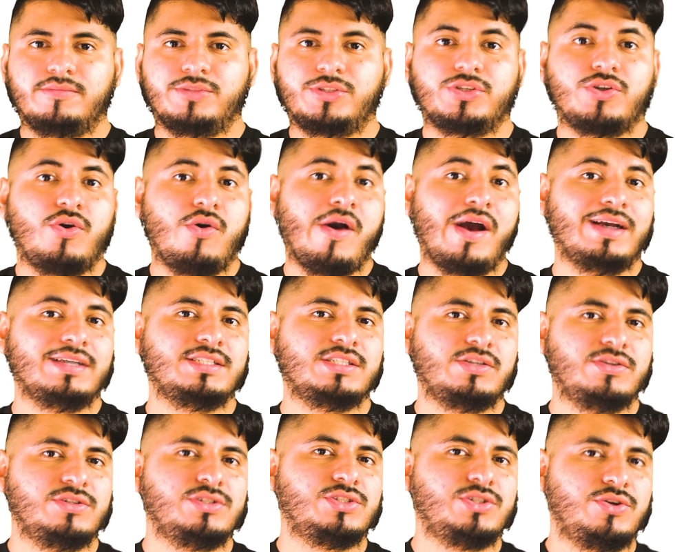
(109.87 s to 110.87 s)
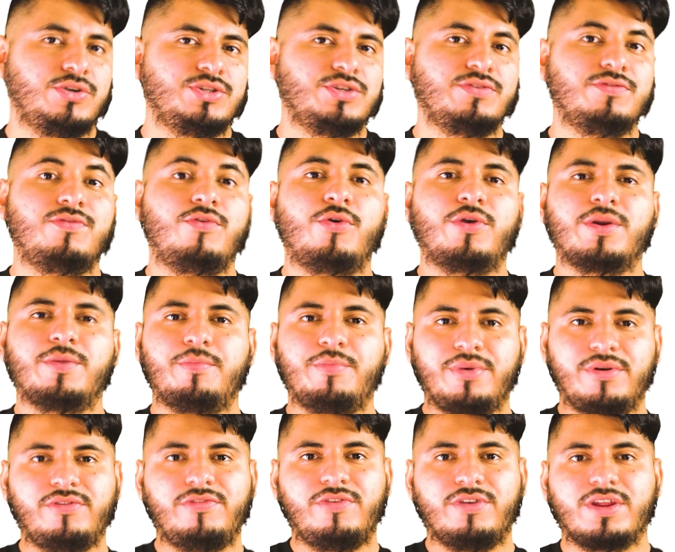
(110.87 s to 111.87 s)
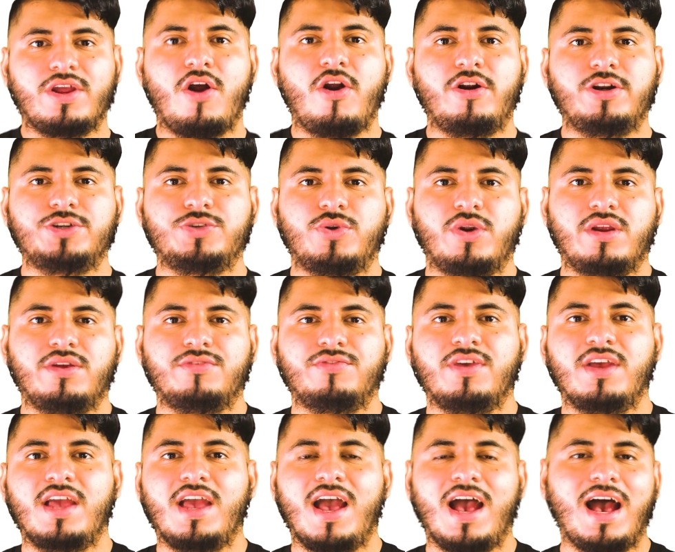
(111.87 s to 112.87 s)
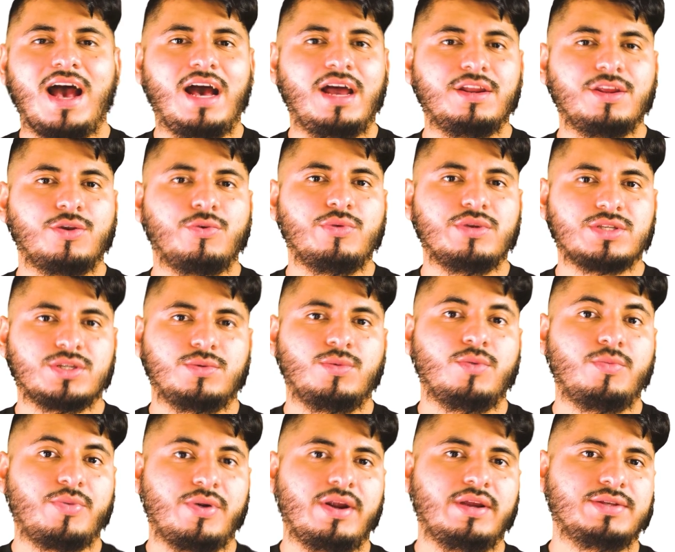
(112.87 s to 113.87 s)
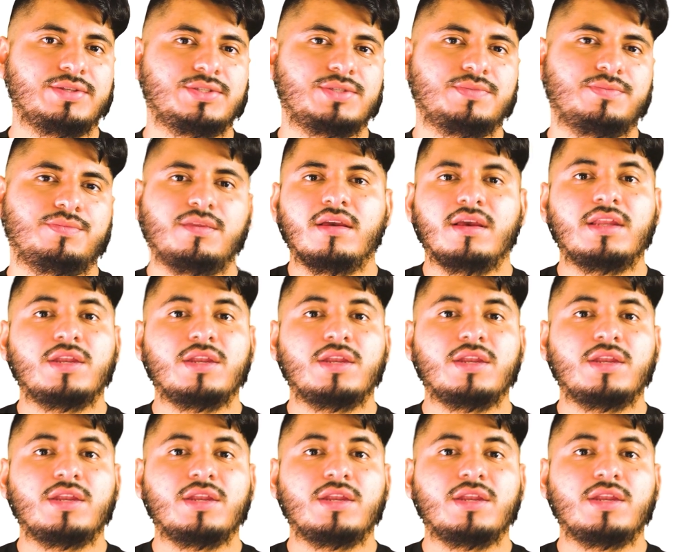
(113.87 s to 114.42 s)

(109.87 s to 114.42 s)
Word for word: So I started searching for the perfect hard drive at a reasonable price.